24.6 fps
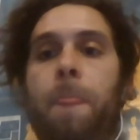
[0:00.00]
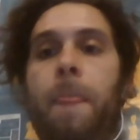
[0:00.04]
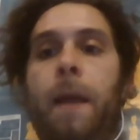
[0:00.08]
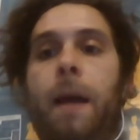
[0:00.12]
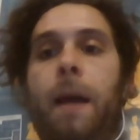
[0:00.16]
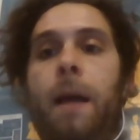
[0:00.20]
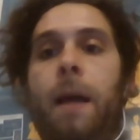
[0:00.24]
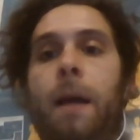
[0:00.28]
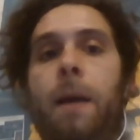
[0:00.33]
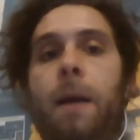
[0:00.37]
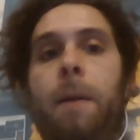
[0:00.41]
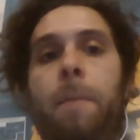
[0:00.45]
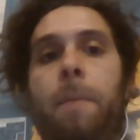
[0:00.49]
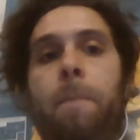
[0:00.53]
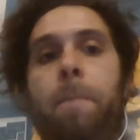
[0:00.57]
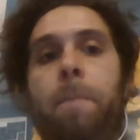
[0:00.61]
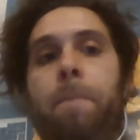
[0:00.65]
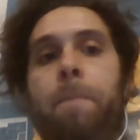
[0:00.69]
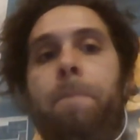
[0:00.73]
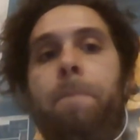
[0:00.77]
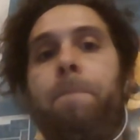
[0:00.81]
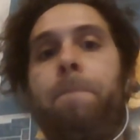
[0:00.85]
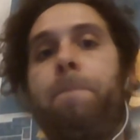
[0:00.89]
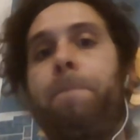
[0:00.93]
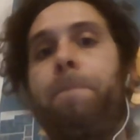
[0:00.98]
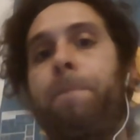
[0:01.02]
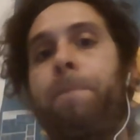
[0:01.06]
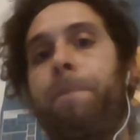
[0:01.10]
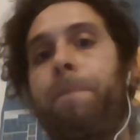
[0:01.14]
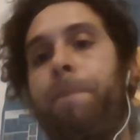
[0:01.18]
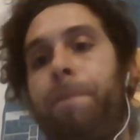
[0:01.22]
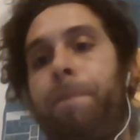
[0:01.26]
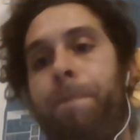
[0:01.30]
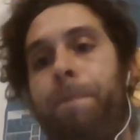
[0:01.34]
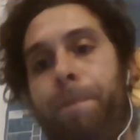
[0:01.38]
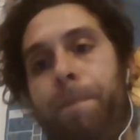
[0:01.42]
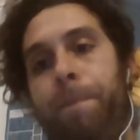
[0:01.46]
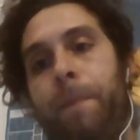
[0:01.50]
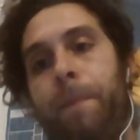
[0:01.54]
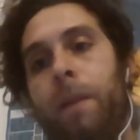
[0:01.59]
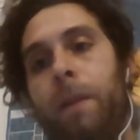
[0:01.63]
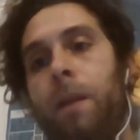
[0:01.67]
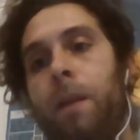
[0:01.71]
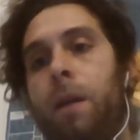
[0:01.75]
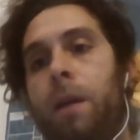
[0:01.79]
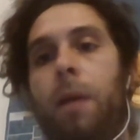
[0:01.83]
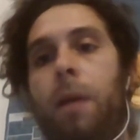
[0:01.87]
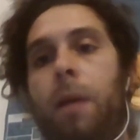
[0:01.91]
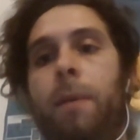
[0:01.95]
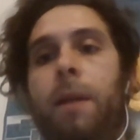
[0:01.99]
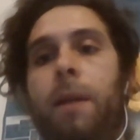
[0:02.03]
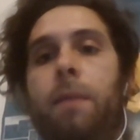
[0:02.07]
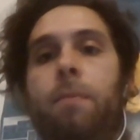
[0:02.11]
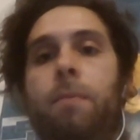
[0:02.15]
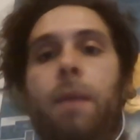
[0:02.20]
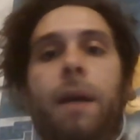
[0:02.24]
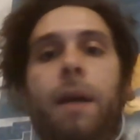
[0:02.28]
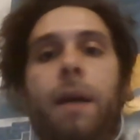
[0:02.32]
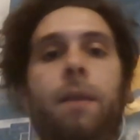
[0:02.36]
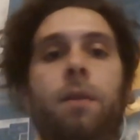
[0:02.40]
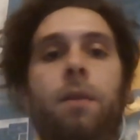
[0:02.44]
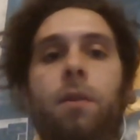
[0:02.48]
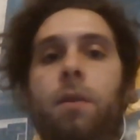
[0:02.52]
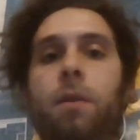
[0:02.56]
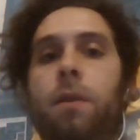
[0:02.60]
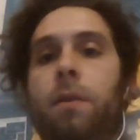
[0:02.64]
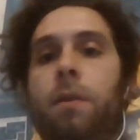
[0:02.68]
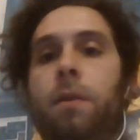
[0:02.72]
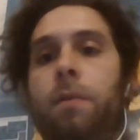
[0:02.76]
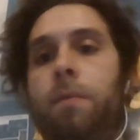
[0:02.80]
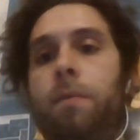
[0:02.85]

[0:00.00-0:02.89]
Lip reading: I mean, I don't know.